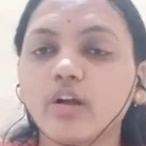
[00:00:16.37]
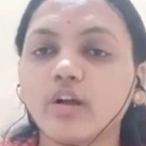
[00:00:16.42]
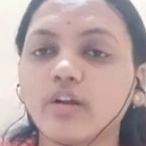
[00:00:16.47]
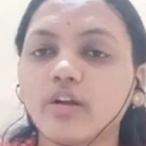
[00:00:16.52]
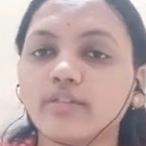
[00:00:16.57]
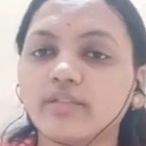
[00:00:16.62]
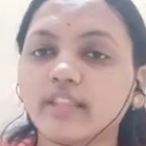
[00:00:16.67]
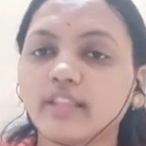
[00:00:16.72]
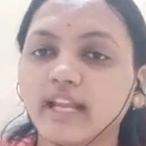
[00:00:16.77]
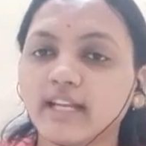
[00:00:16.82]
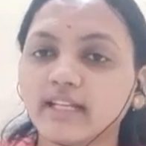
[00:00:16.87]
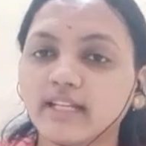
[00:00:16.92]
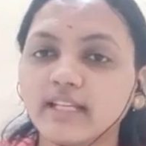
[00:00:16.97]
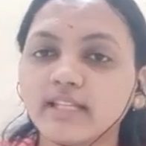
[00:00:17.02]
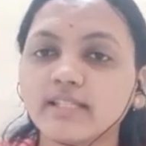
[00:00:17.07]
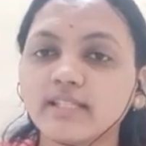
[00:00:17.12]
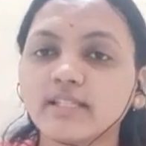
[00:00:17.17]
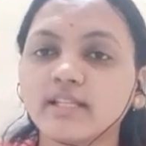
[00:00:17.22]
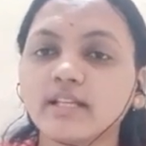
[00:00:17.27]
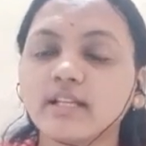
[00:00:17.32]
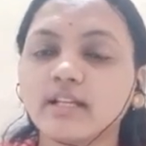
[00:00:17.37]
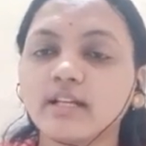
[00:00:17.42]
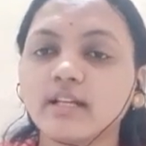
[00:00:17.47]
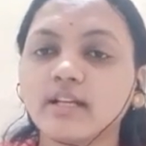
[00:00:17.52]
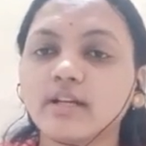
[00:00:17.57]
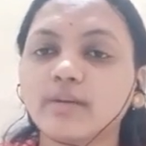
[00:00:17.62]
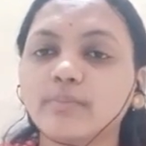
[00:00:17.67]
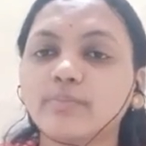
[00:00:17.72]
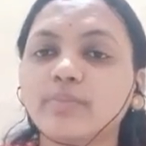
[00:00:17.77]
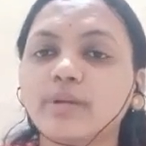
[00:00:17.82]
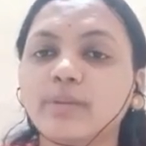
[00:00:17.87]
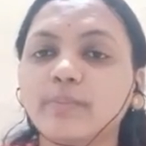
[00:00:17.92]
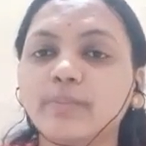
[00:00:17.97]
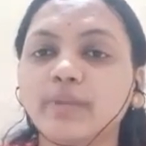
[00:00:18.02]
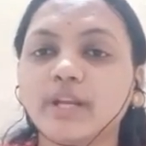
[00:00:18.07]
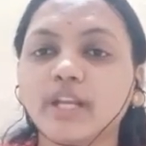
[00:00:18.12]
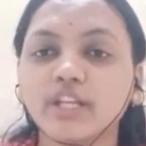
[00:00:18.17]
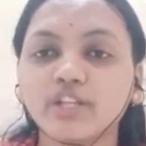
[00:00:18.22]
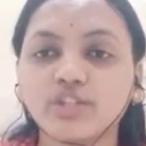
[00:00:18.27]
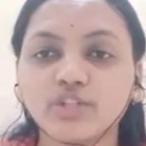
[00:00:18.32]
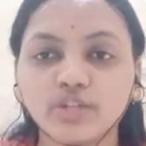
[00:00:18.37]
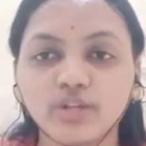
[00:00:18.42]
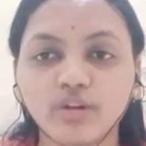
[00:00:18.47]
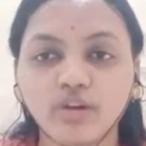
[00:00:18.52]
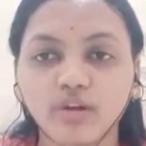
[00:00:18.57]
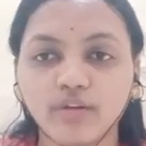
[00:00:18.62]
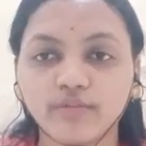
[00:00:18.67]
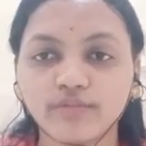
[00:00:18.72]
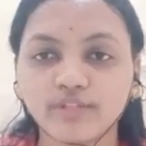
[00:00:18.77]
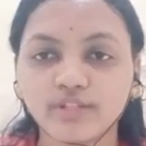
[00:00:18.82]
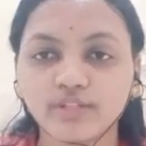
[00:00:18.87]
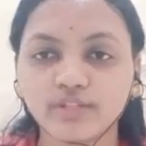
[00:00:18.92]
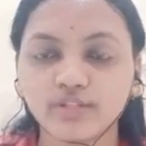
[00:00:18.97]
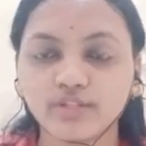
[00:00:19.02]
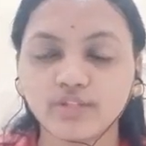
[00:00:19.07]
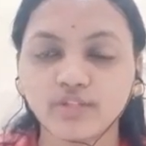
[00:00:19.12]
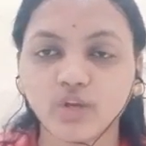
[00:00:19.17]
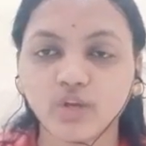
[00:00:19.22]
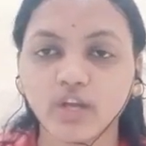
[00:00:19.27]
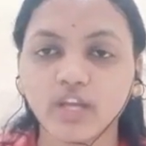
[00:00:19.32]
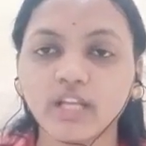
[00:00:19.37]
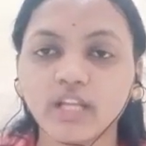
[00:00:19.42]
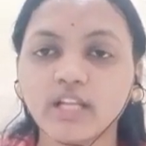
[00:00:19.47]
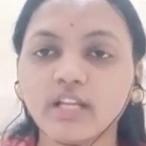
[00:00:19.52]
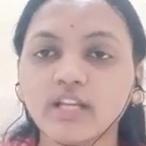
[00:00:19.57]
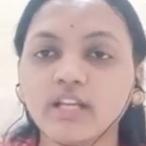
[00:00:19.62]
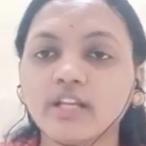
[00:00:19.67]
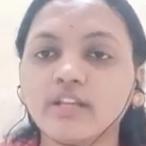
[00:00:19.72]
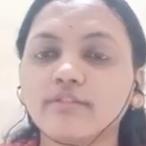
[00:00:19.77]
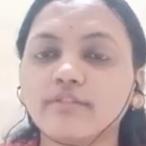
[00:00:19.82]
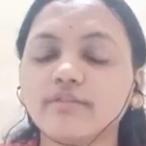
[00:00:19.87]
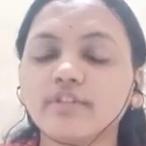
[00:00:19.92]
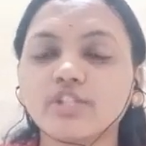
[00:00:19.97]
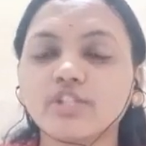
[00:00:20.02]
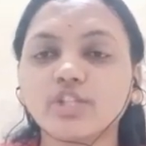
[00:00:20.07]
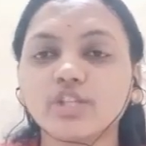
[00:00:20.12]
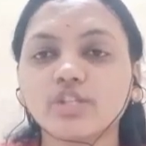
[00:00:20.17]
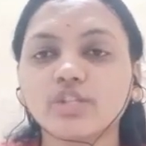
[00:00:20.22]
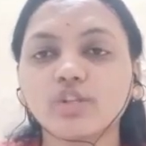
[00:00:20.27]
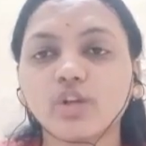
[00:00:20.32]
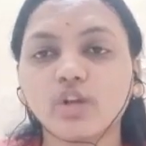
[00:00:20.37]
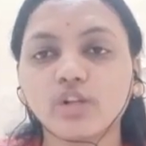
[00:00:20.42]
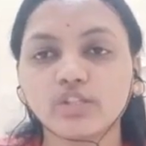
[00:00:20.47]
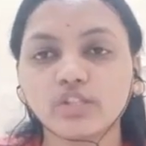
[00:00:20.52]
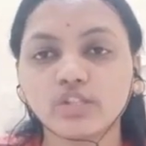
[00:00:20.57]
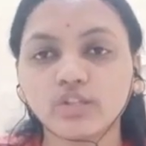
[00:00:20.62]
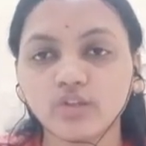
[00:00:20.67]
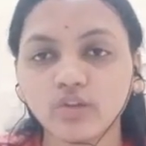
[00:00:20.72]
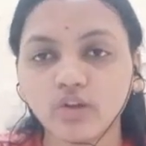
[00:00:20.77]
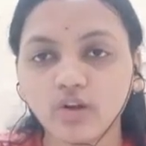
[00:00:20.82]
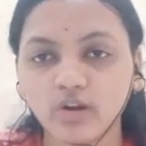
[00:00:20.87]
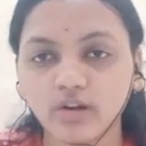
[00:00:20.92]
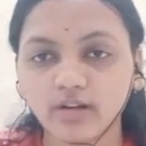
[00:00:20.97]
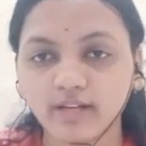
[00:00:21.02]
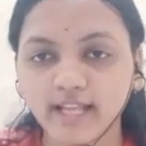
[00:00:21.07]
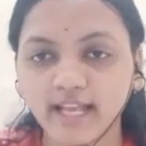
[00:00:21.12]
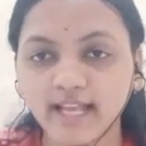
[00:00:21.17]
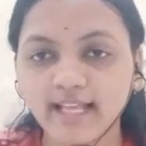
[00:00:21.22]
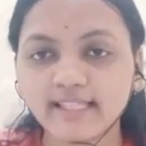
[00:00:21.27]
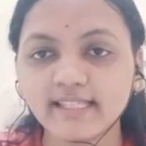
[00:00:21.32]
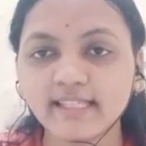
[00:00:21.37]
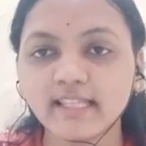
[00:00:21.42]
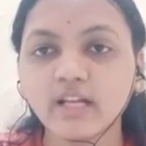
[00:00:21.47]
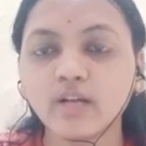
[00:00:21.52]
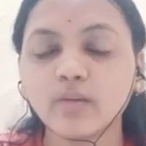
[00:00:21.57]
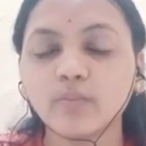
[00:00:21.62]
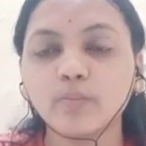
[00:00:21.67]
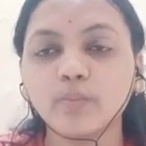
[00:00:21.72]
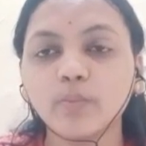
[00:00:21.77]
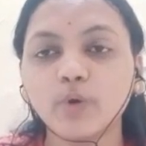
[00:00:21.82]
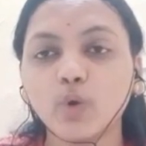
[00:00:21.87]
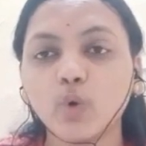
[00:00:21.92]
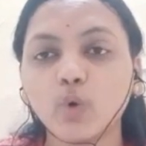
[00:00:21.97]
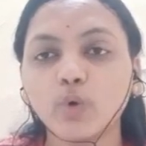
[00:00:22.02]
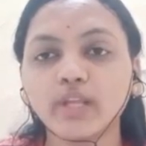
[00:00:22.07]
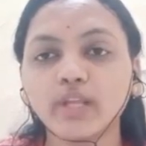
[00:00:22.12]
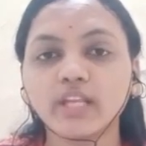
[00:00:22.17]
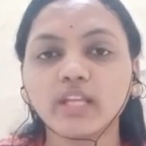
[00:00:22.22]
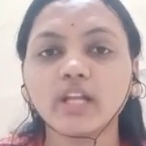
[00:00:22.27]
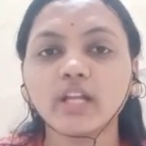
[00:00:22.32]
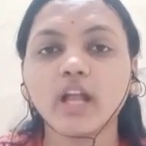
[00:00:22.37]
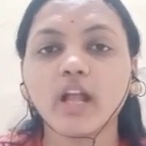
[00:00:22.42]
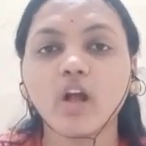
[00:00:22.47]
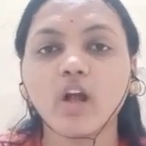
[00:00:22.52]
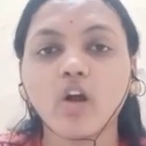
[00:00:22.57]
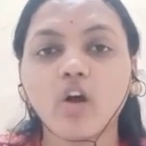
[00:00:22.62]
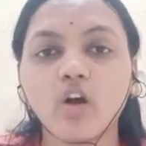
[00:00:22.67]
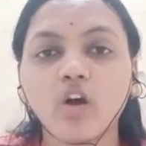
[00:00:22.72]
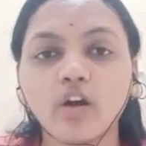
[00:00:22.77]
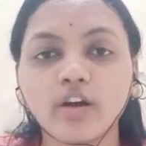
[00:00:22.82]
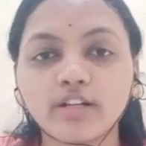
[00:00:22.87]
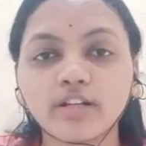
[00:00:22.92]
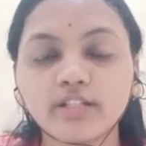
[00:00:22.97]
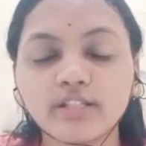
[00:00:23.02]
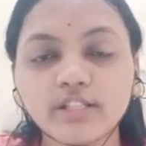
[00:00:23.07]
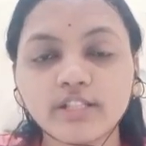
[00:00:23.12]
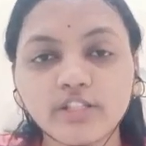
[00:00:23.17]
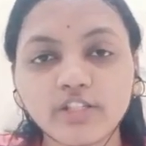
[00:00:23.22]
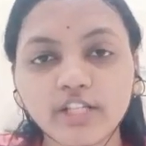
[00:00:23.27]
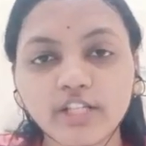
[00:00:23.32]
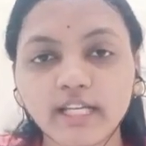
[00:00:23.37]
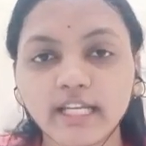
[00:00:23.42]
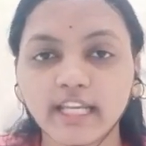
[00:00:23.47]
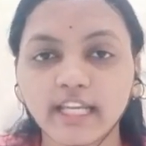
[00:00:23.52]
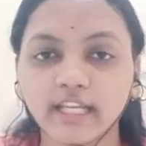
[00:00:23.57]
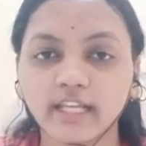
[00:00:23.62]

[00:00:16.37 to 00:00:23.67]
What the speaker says: that is preparation of soil, which is also called as plowing or tilling,